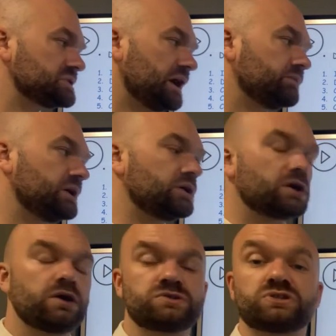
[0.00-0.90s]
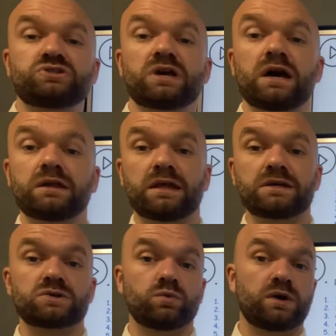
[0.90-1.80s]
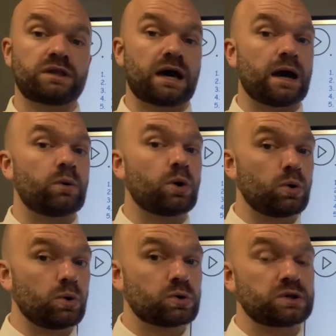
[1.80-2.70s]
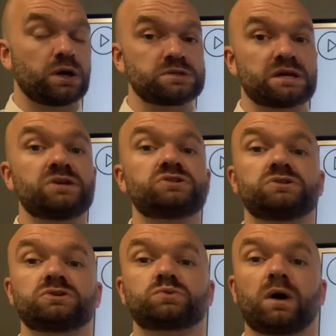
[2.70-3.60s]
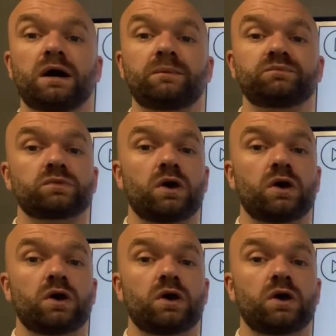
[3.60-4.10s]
and we are going to share this with our organisation as well.